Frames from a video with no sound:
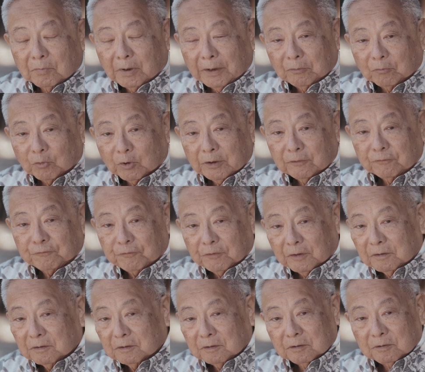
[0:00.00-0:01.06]
My wife
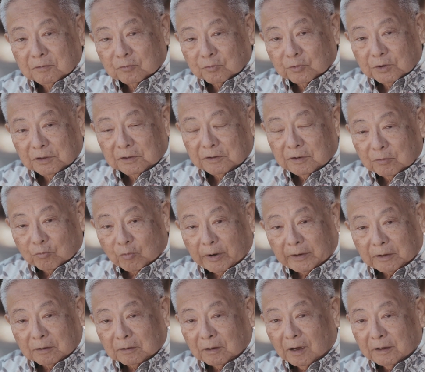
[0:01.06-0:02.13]
really
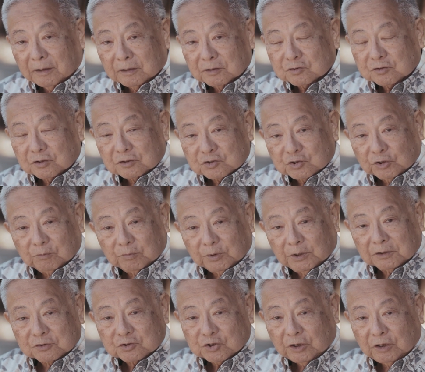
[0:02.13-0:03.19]
recognized the
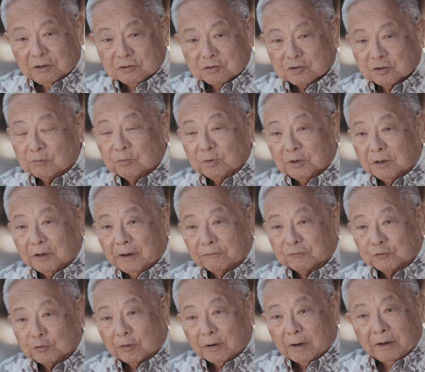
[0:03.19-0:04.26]
big change in me
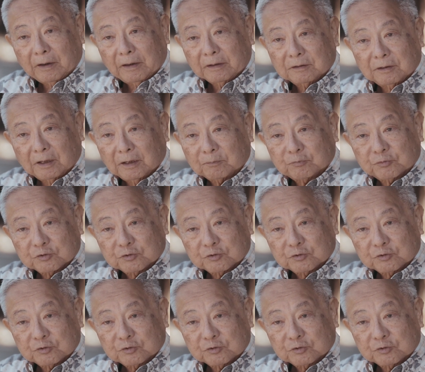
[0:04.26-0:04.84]
after I had that